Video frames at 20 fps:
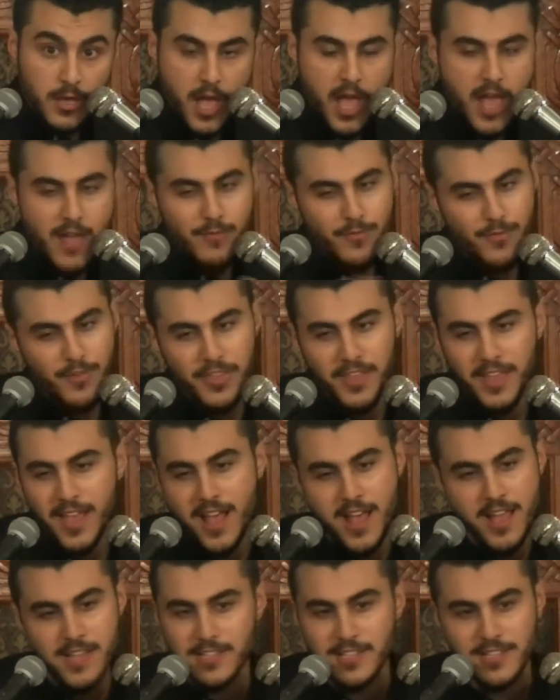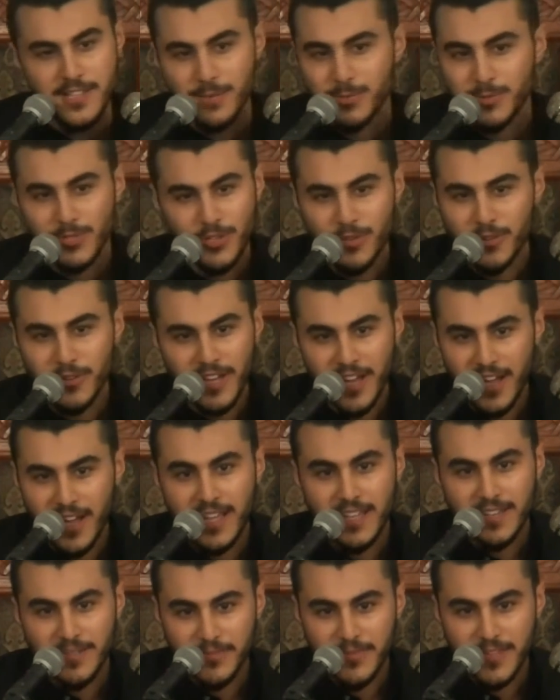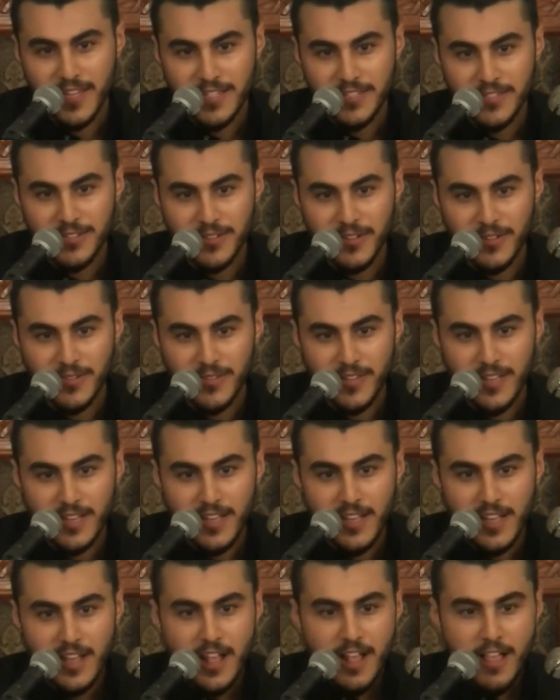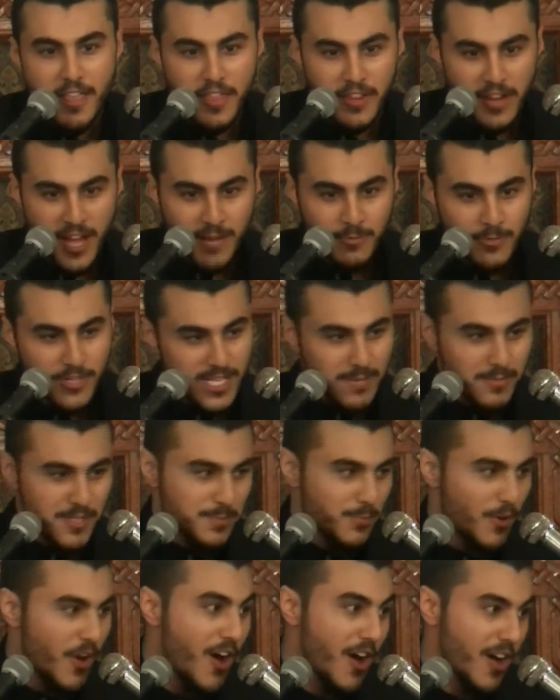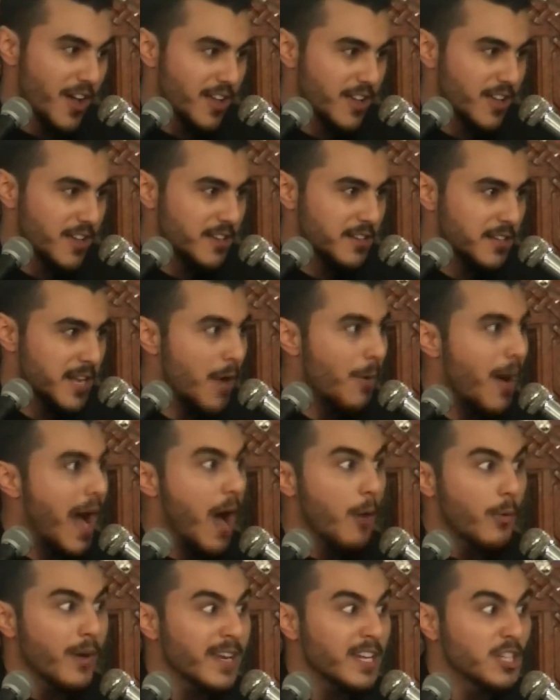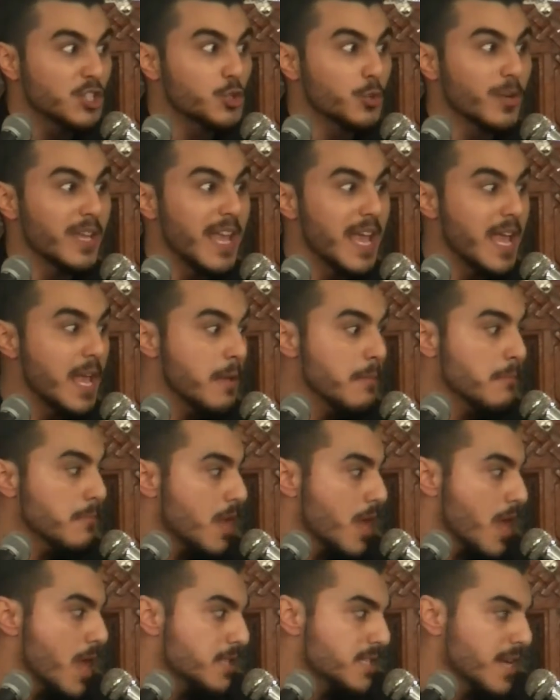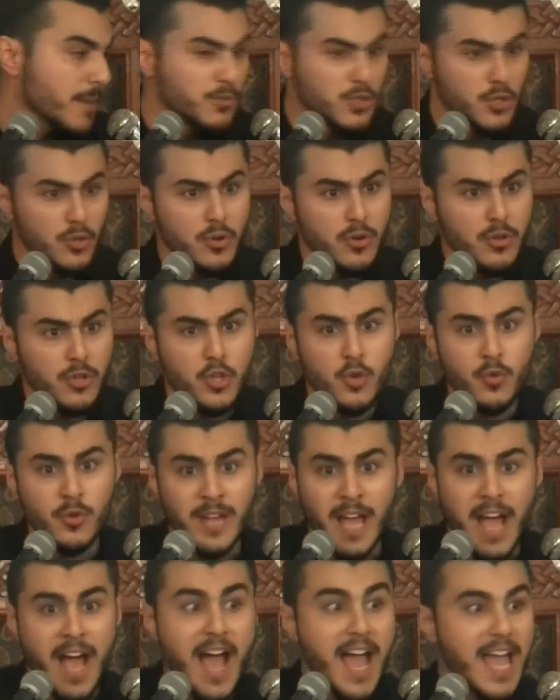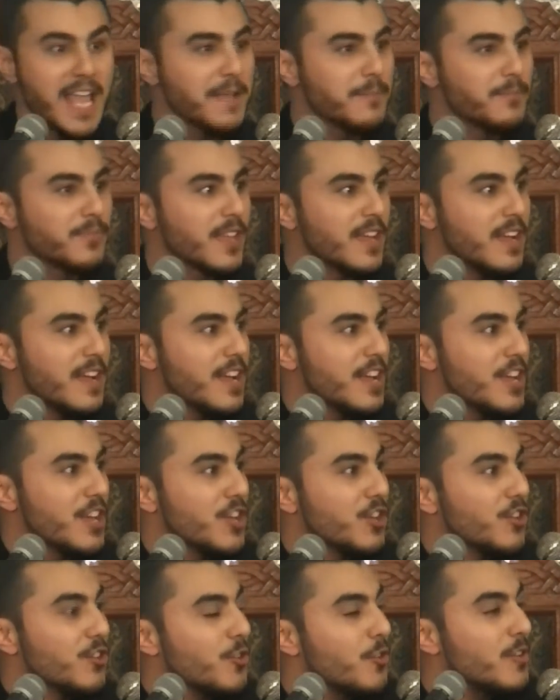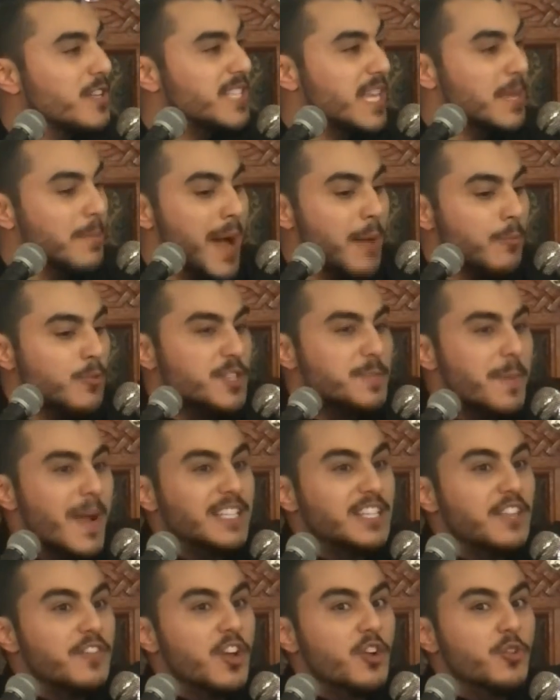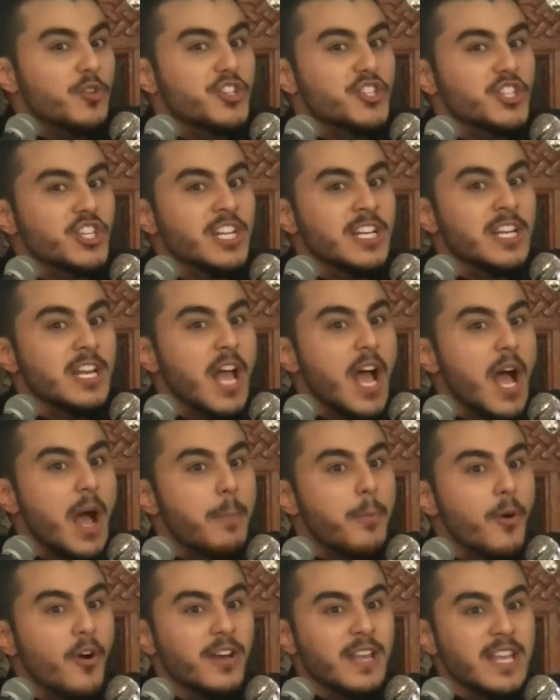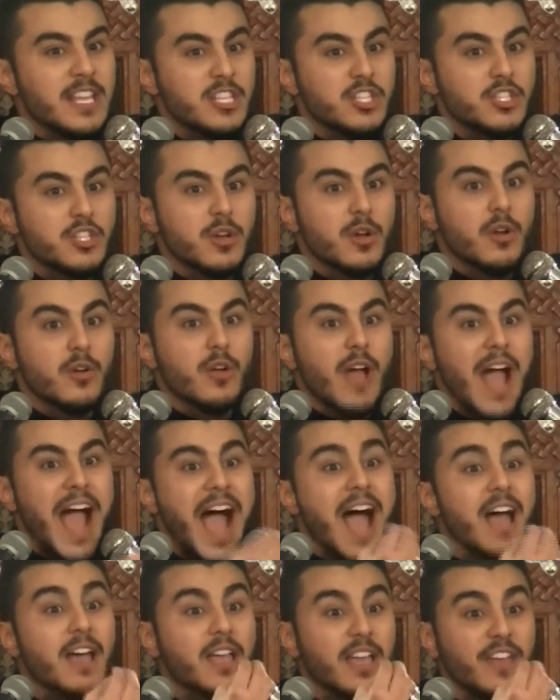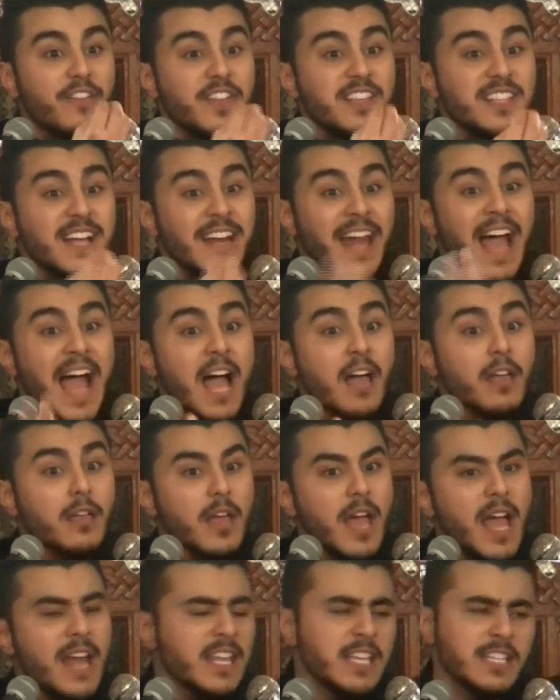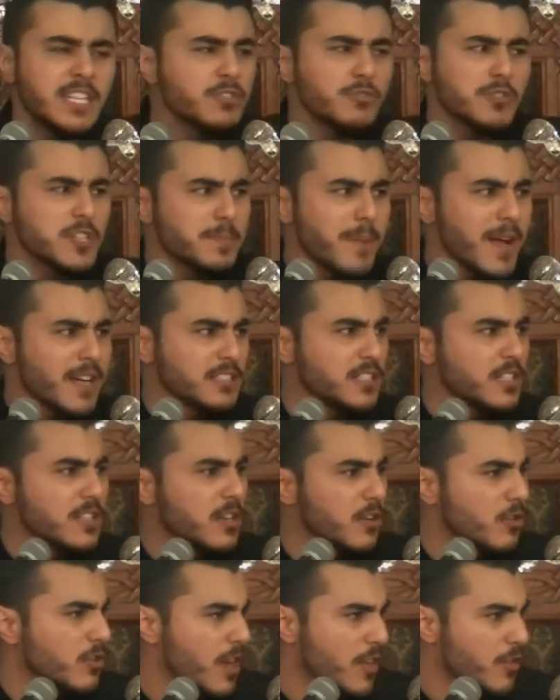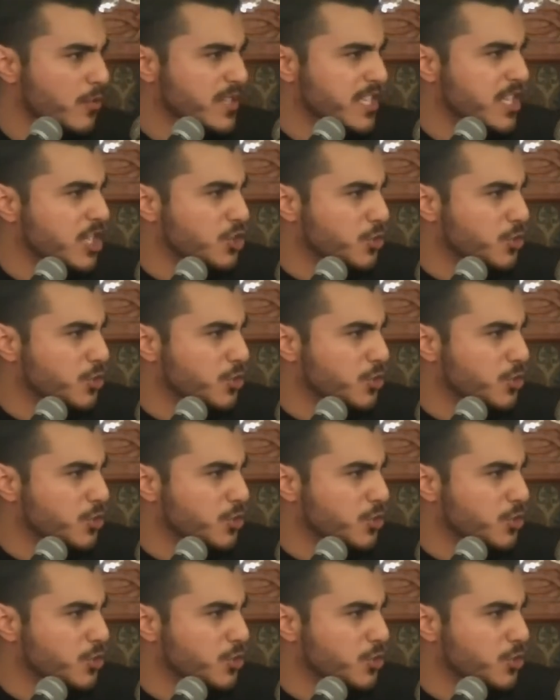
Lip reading: Everything else is up to you and I. Yes or no? The non-Muslim is brought. Now how we're going to treat him is up to you and I. You'll notice Imam respected the Christian upon his haqq, if he's on haqq, and he disrespected, or in other words, he